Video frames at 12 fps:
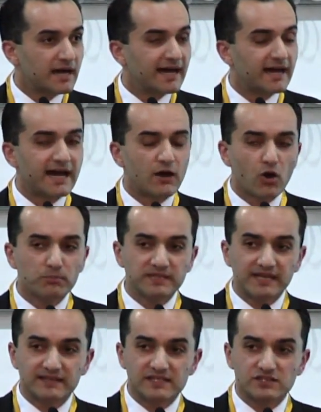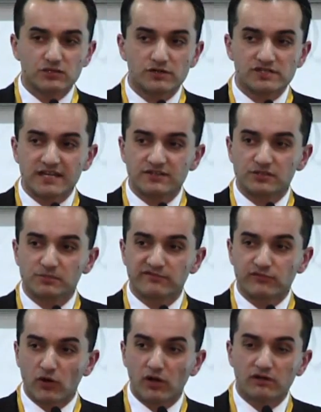I hope that this turns out to be
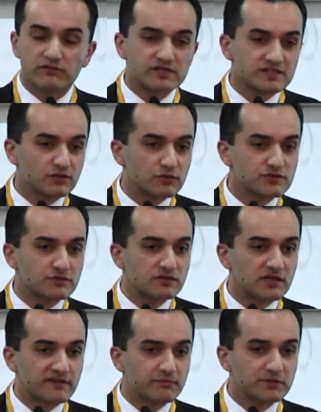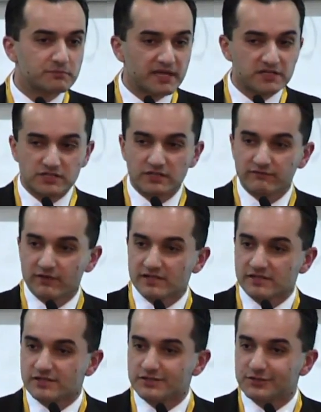for all of us, and those of you that have been patient
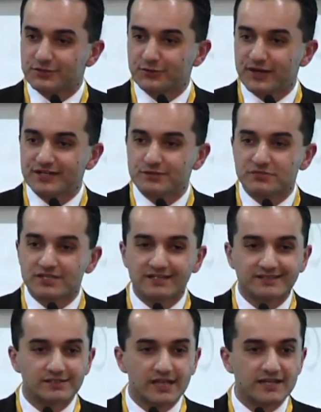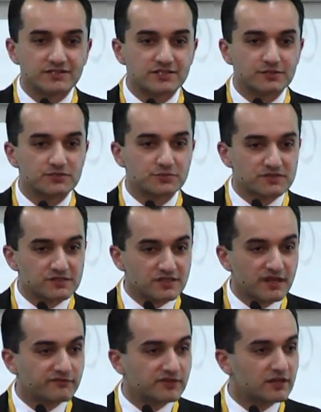investors in the uranium sector last year, which was a
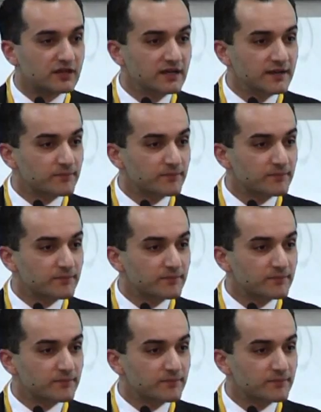tough year,